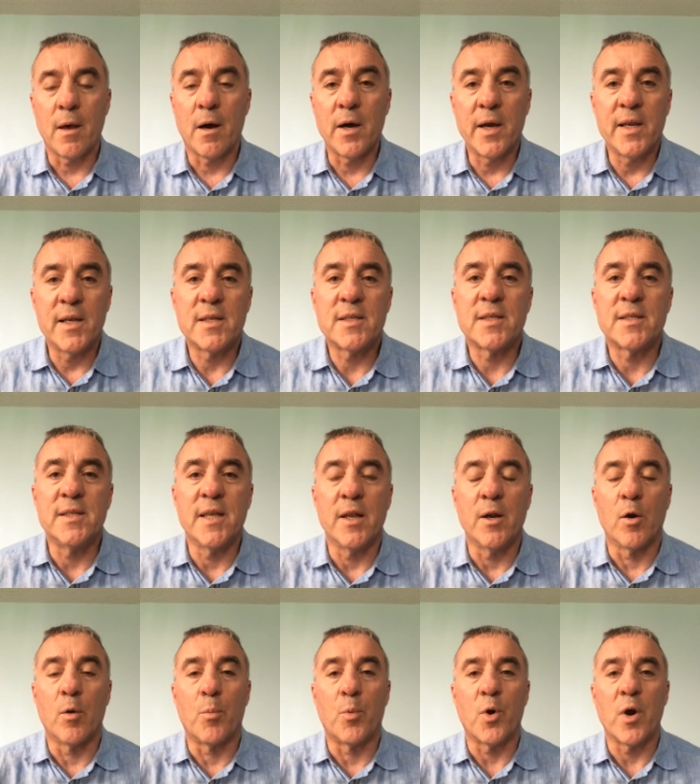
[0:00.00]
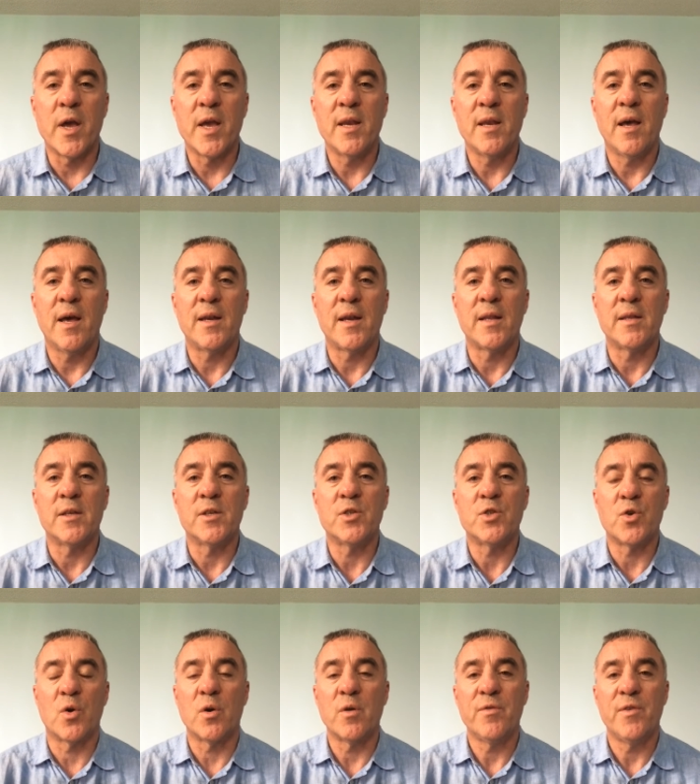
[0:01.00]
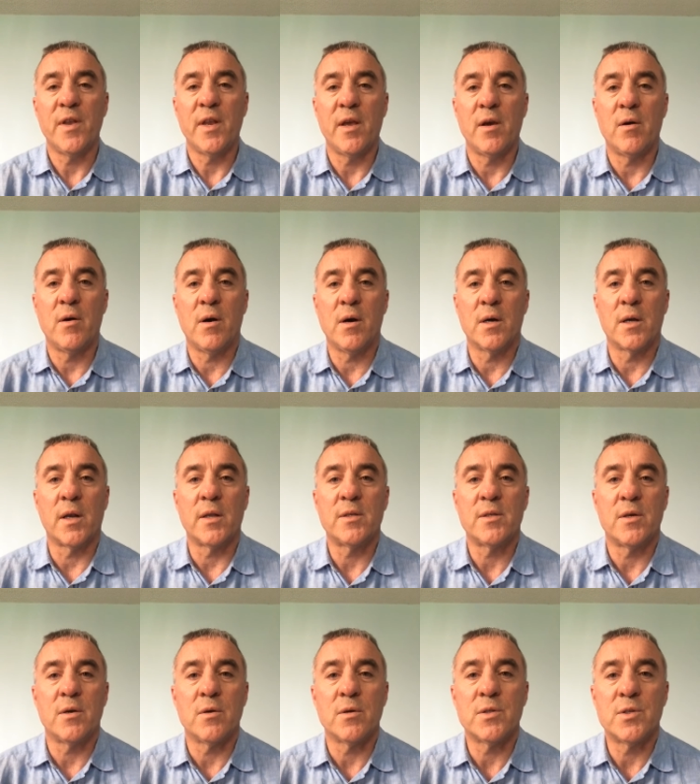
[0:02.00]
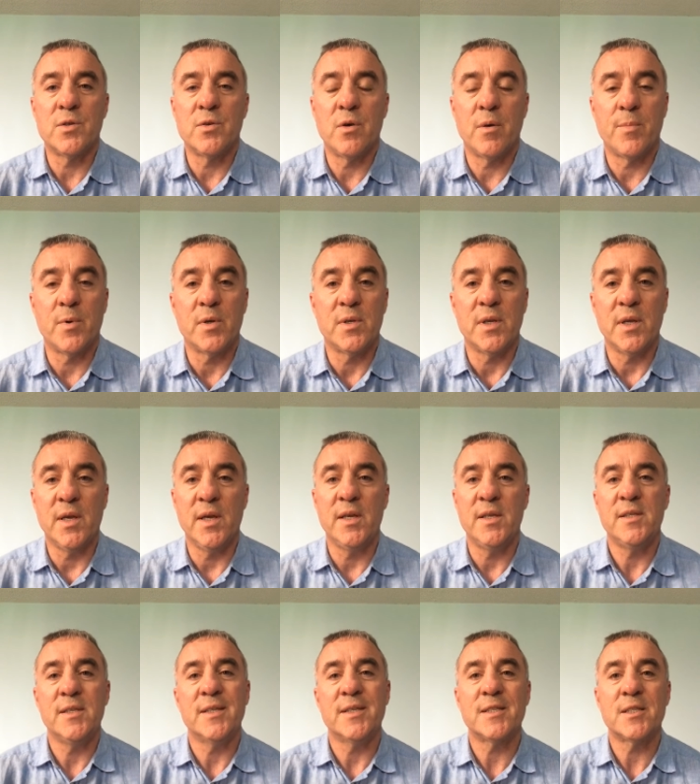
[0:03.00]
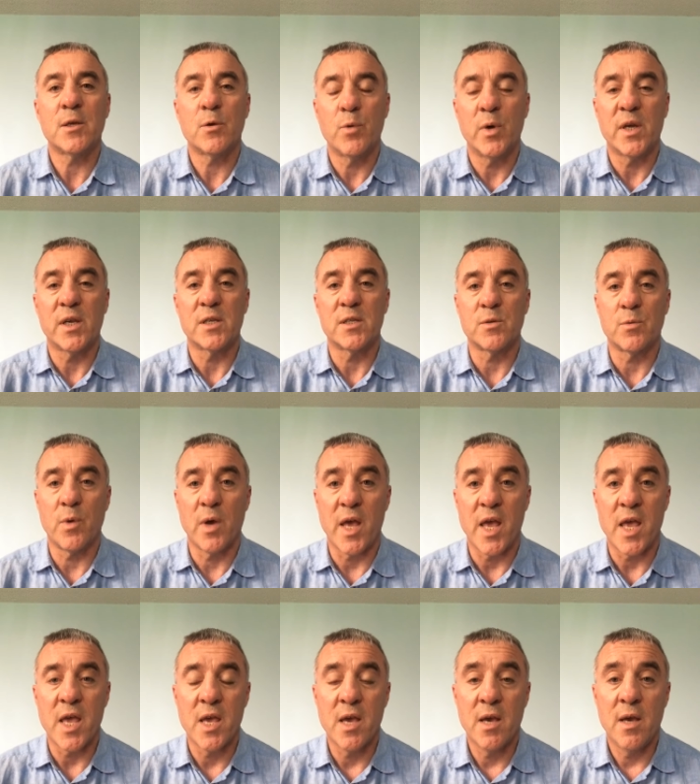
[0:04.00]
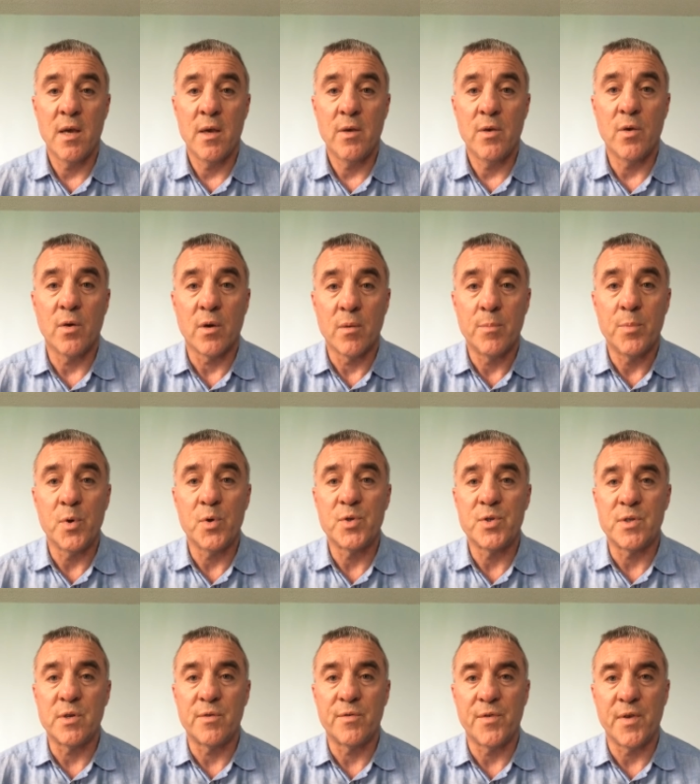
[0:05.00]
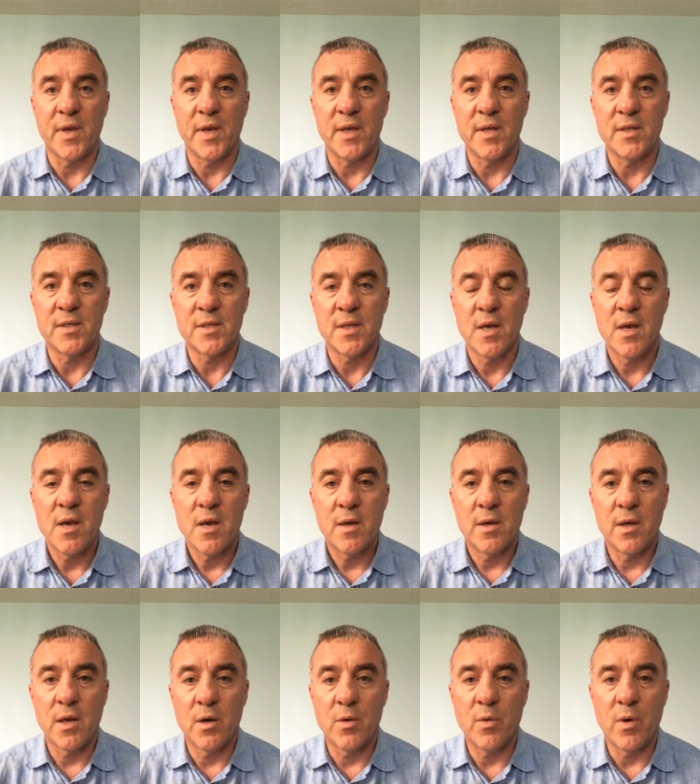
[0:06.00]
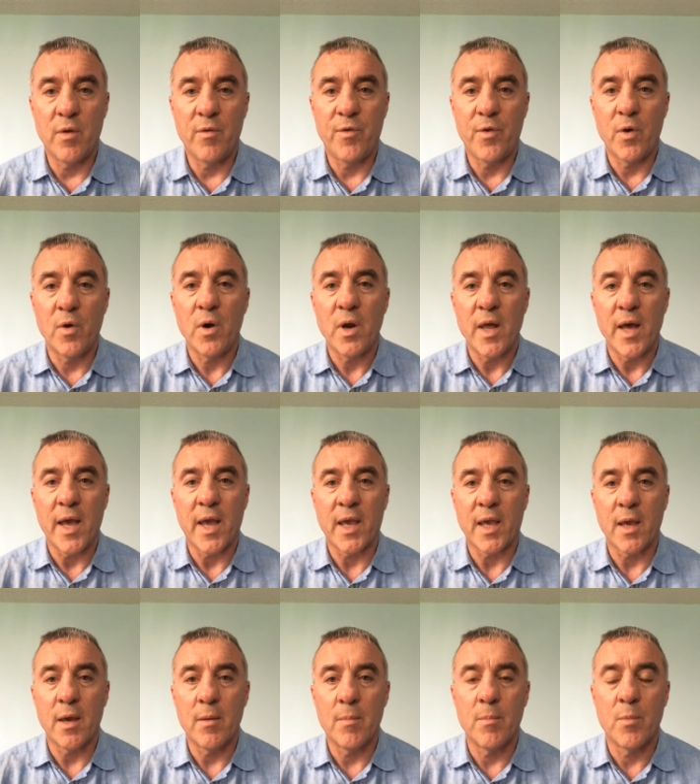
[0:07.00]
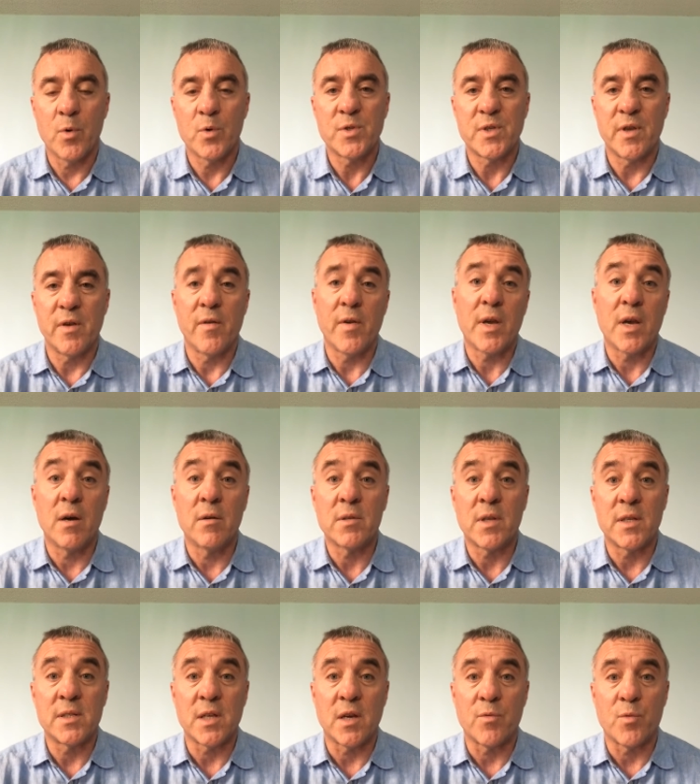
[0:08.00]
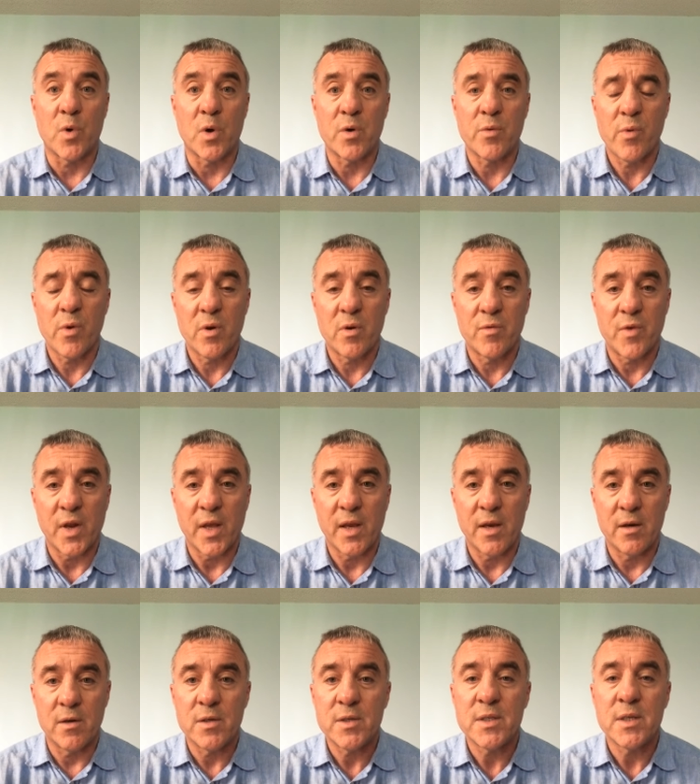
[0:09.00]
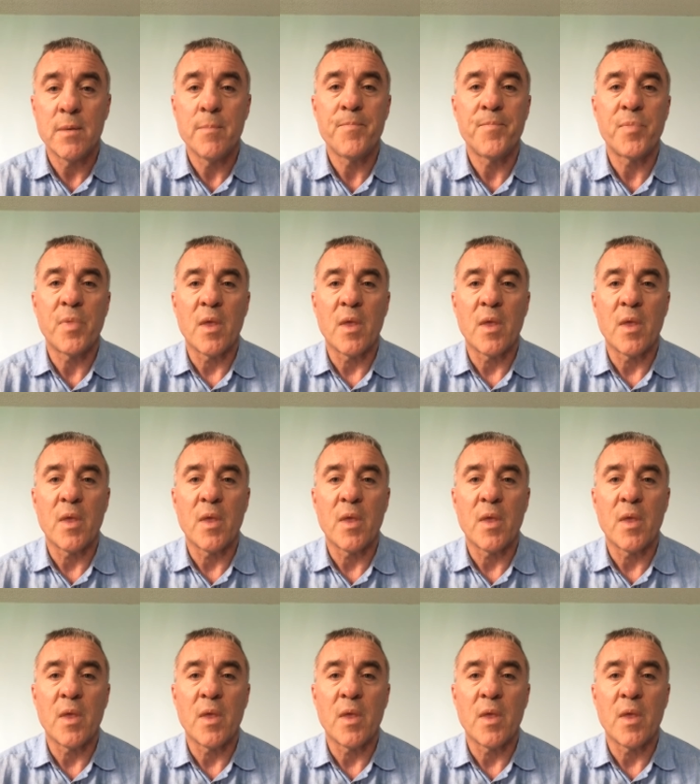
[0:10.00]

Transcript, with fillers: Hi, this is Neil O'Brien, and in this short video, I'm going to talk to you about the easiest, quickest way you can boost your fees. Now, if you're like most of the accountants I've worked with over the years,